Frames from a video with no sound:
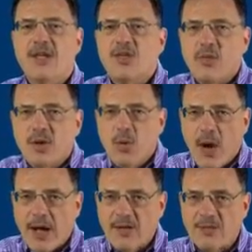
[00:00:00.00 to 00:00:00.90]
This
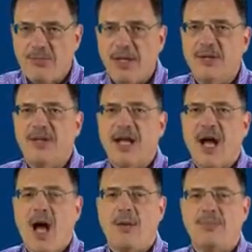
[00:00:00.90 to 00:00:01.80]
requires
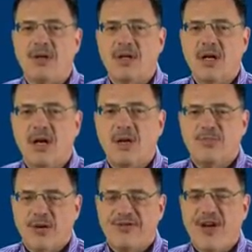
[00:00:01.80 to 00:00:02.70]
building up
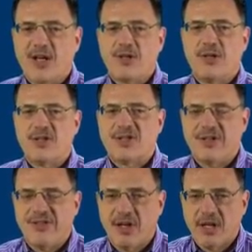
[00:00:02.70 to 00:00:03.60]
professional
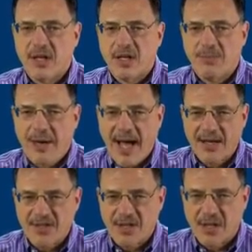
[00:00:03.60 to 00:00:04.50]
civilian
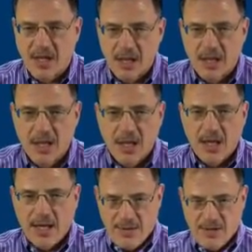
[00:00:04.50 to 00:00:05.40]
capacity
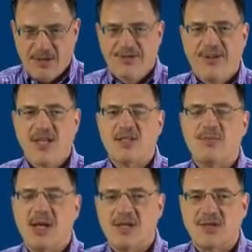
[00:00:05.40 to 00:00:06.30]
in the defense
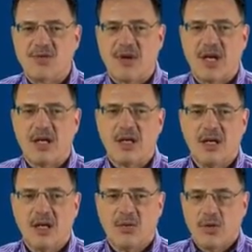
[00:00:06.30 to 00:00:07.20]
ministry,
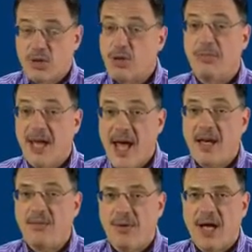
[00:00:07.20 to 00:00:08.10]
which should be
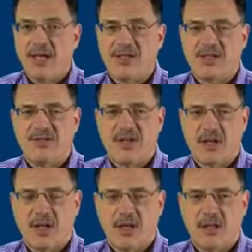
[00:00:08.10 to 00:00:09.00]
headed by a
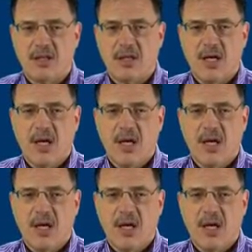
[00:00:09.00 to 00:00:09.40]
civilian,